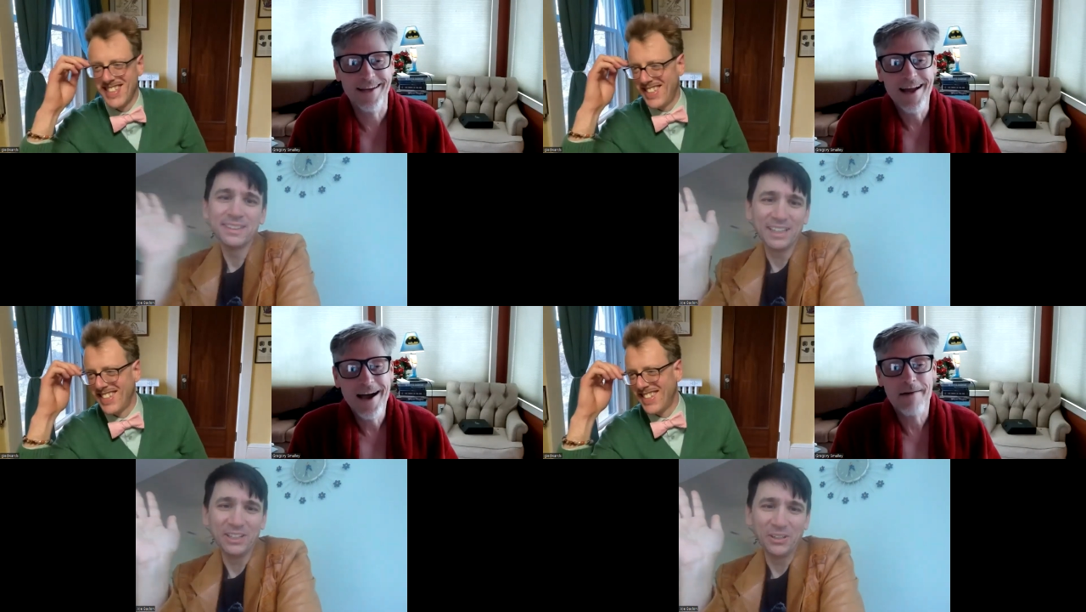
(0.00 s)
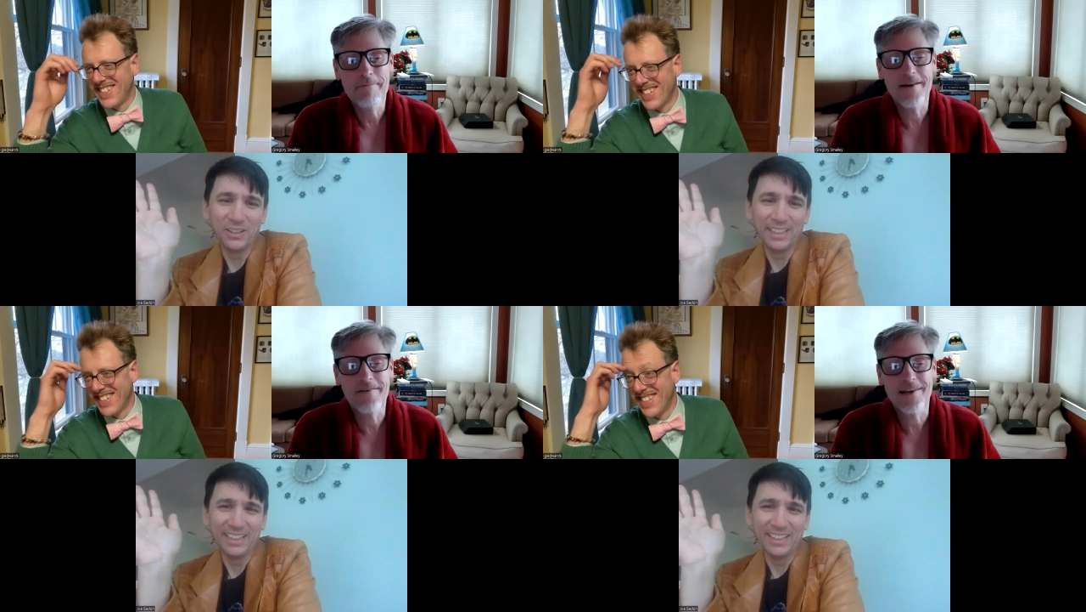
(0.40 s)

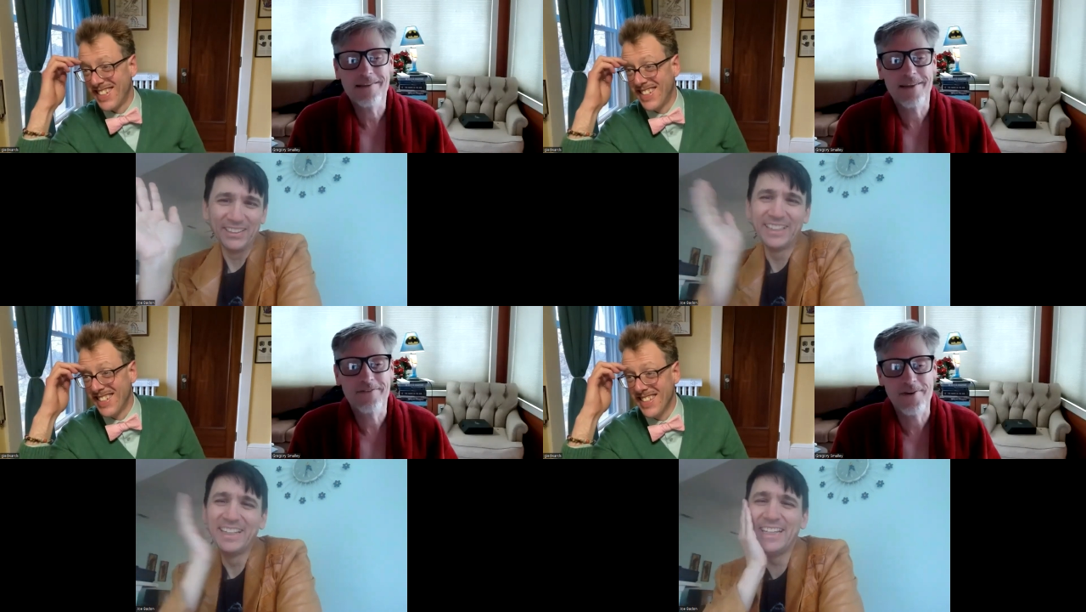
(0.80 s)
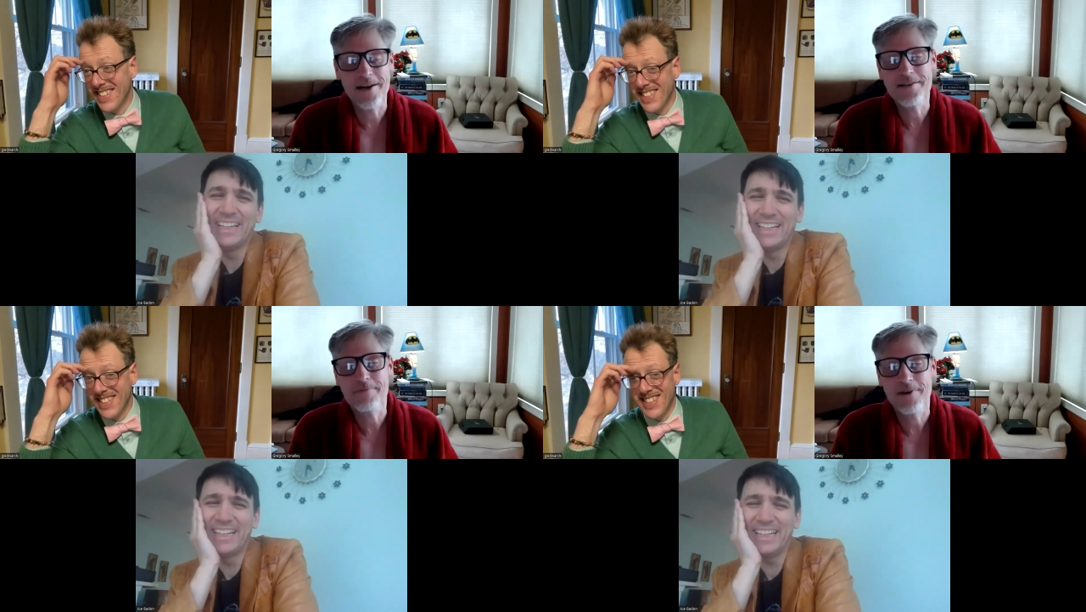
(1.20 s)
Speaker 1: hello, hello.
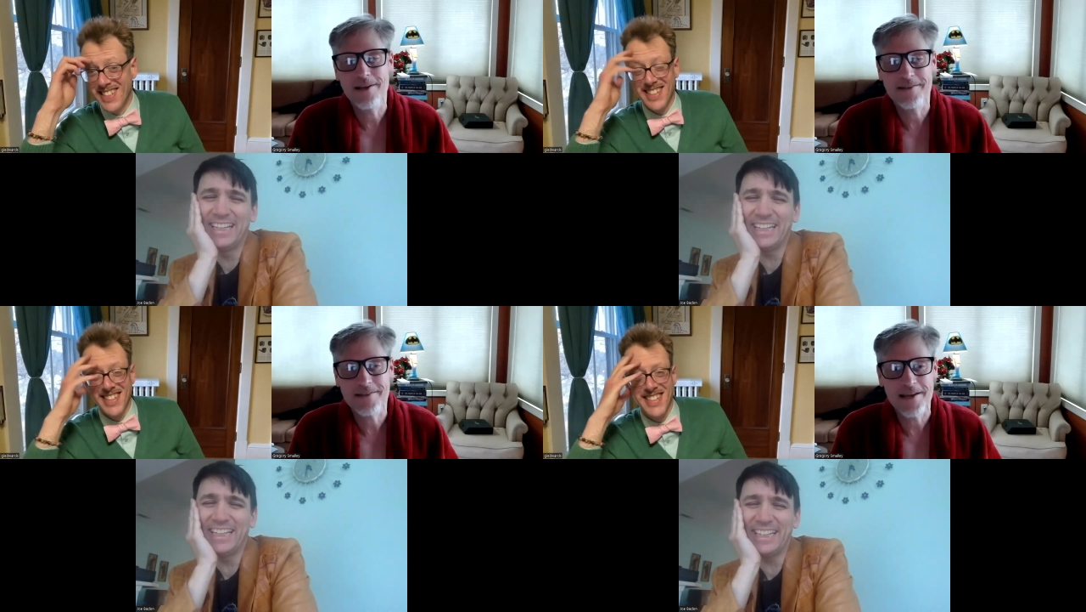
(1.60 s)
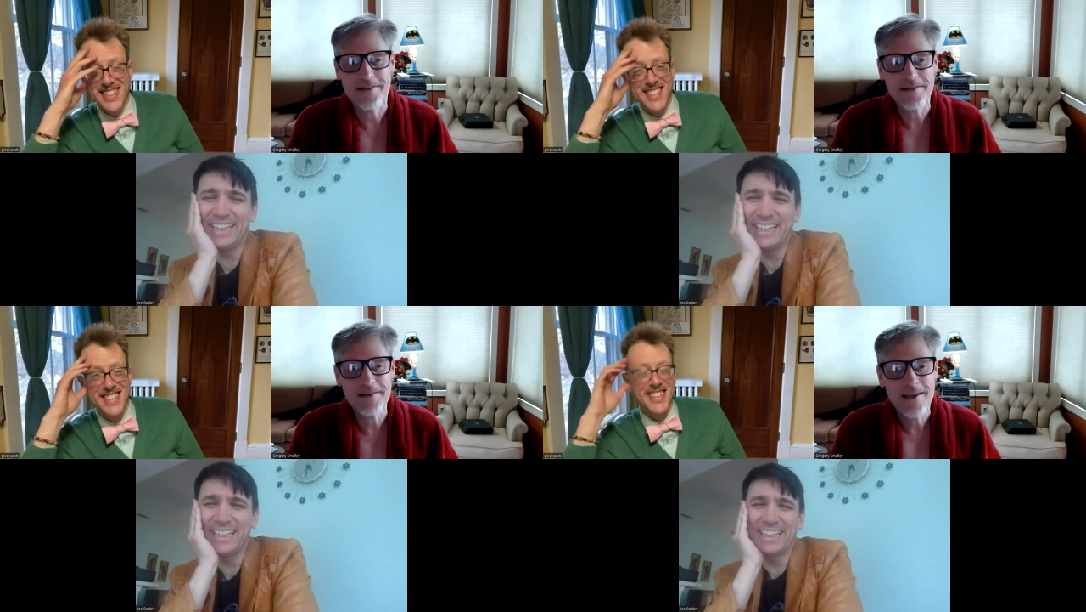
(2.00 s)
French
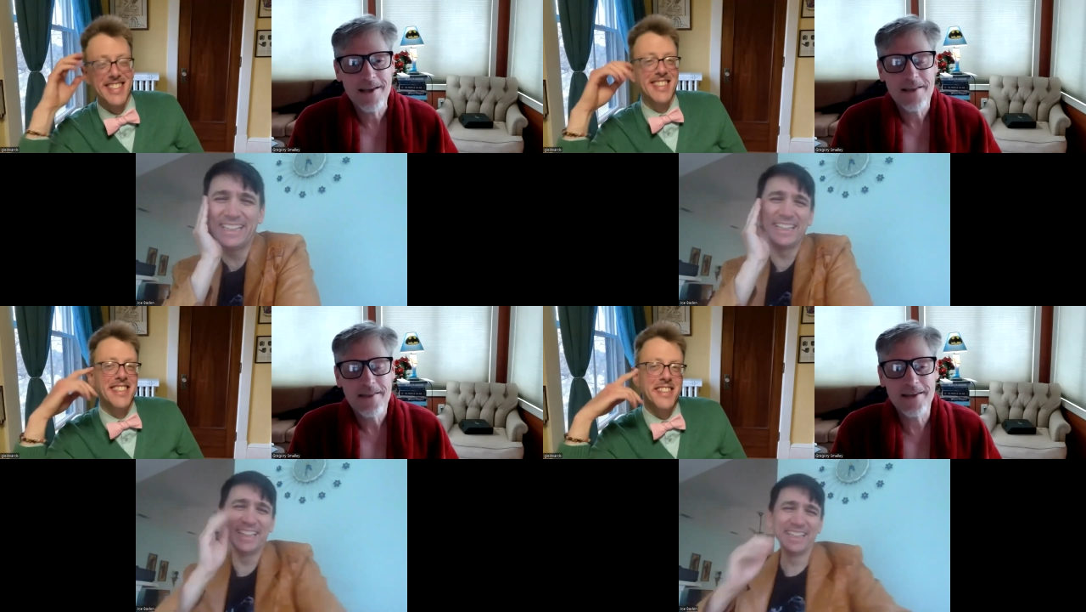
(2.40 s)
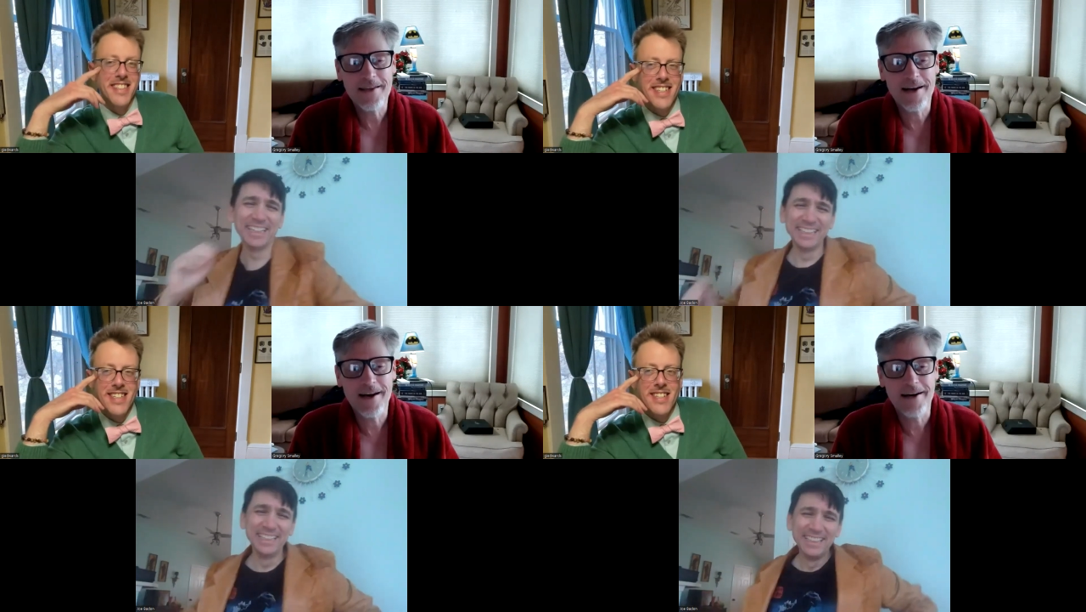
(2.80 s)
pronunciation.
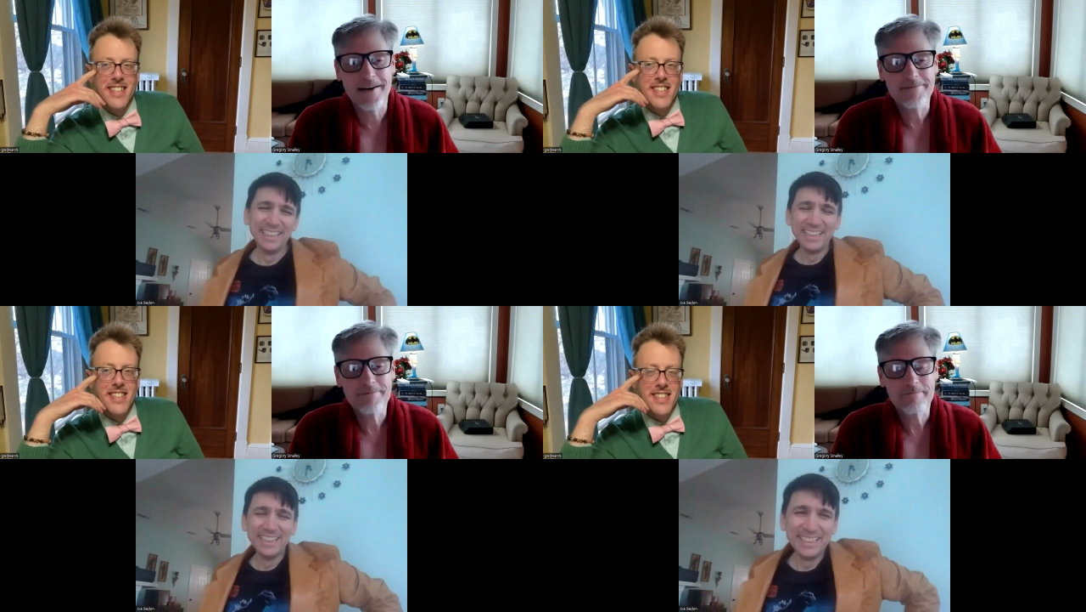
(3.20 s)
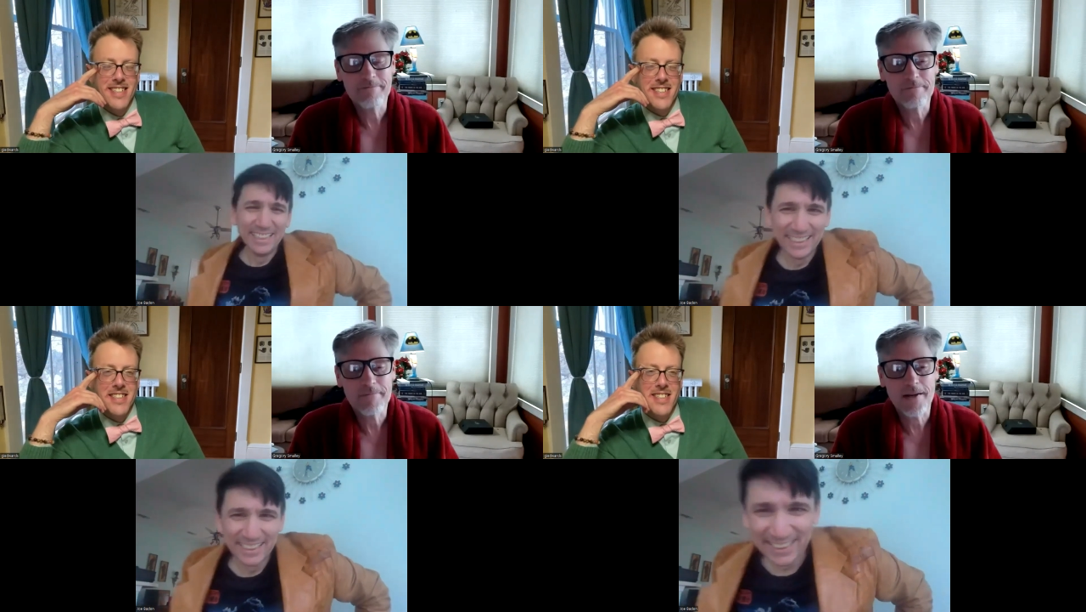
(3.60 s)
The uh,
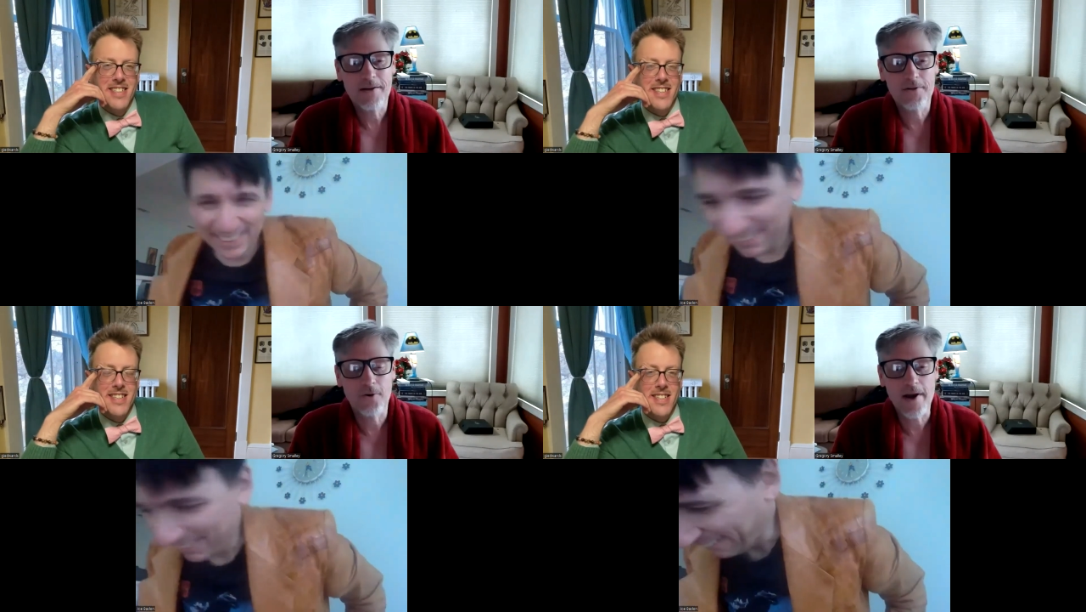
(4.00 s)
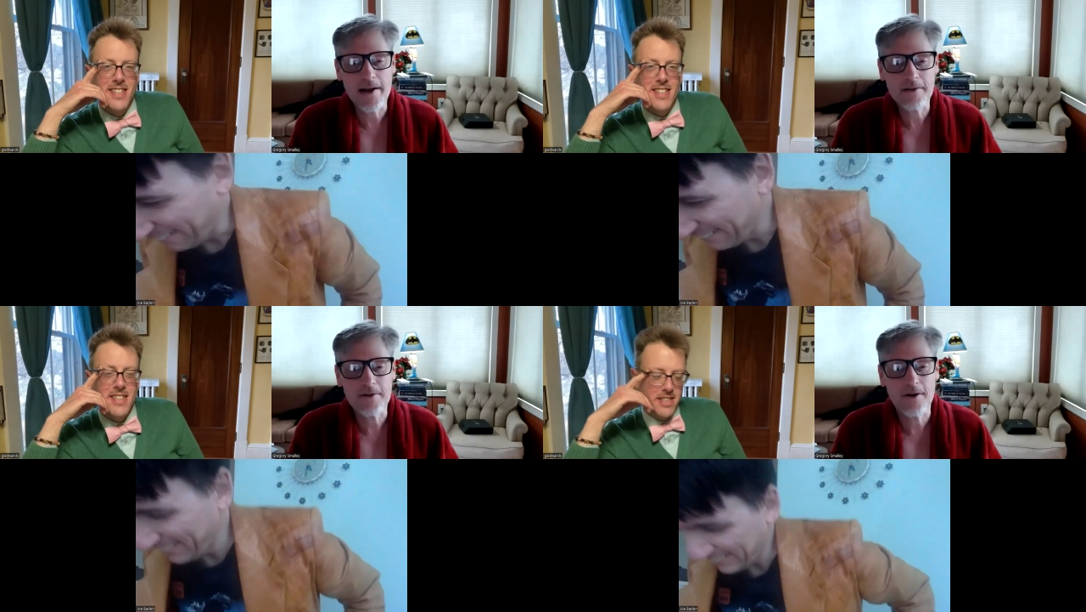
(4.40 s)

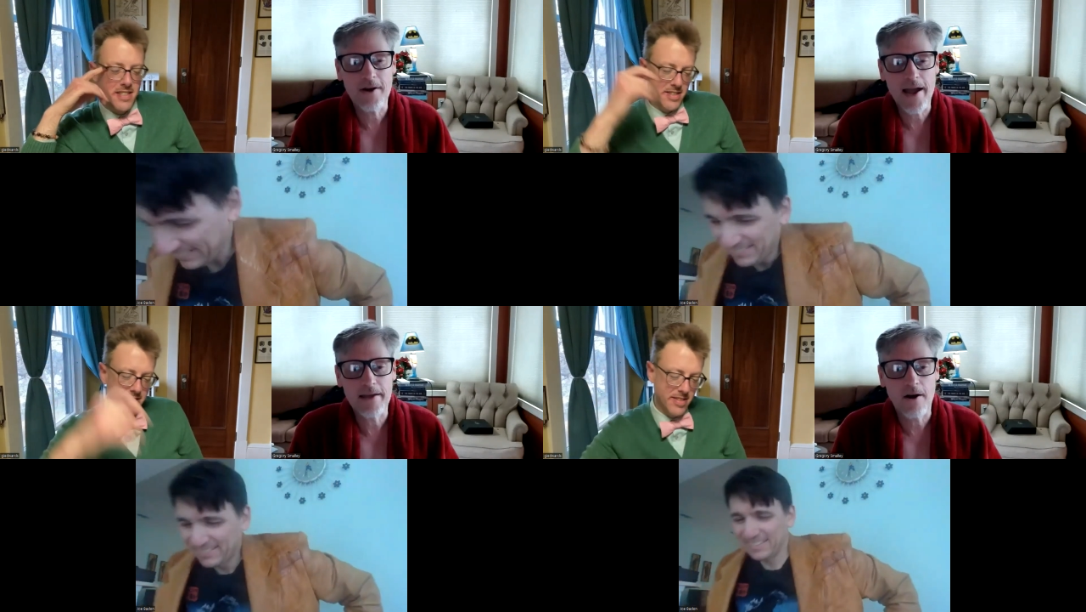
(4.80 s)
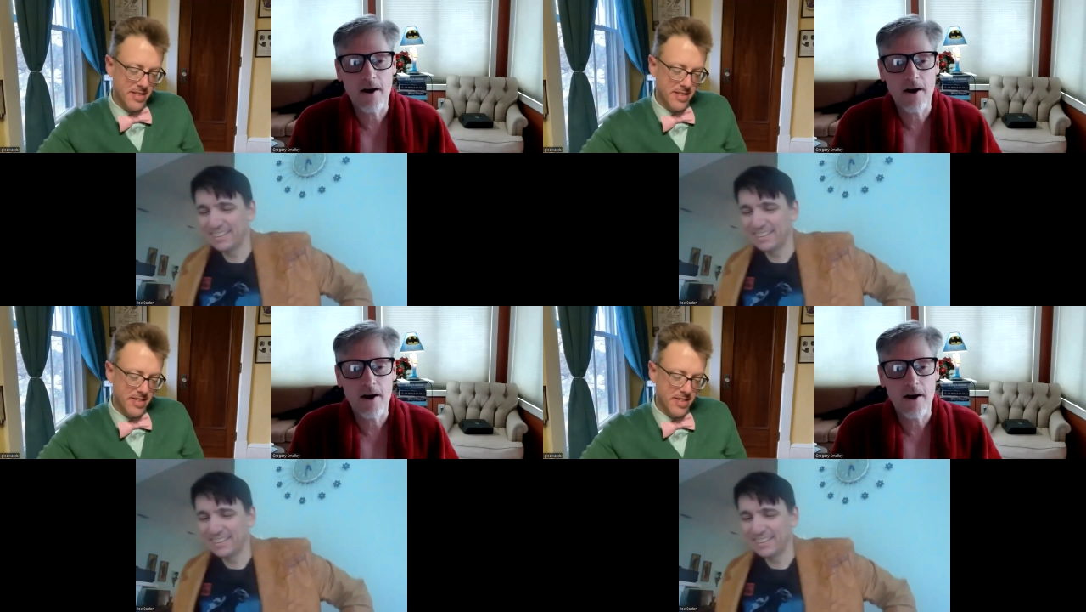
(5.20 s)
director and